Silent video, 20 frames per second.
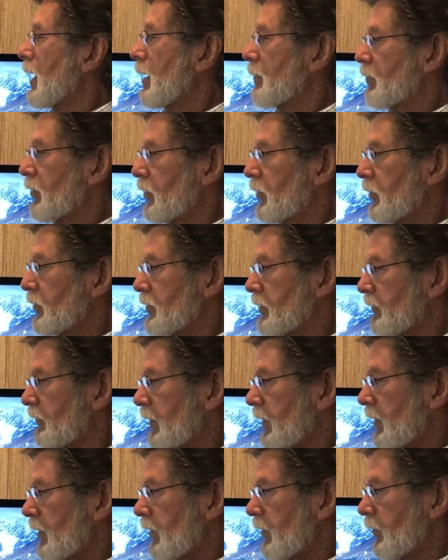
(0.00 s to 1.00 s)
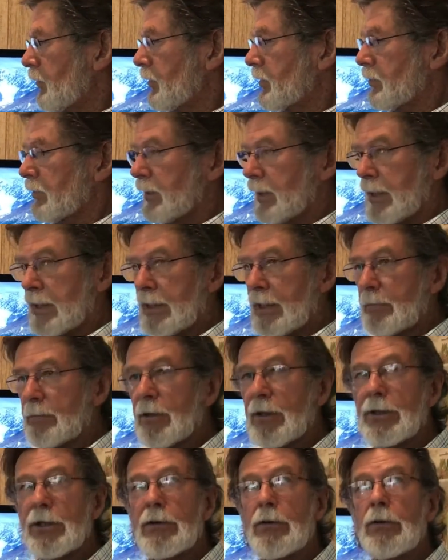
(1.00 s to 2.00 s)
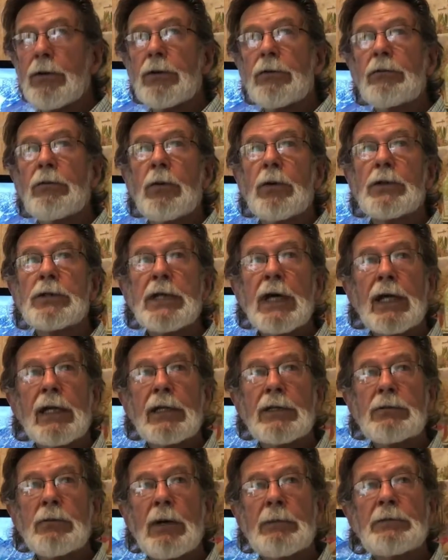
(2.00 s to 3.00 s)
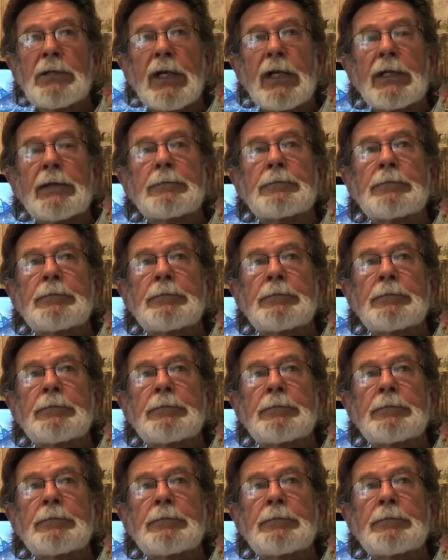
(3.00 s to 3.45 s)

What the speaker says: and produce a video which will end up on the Northern Forest Atlas website.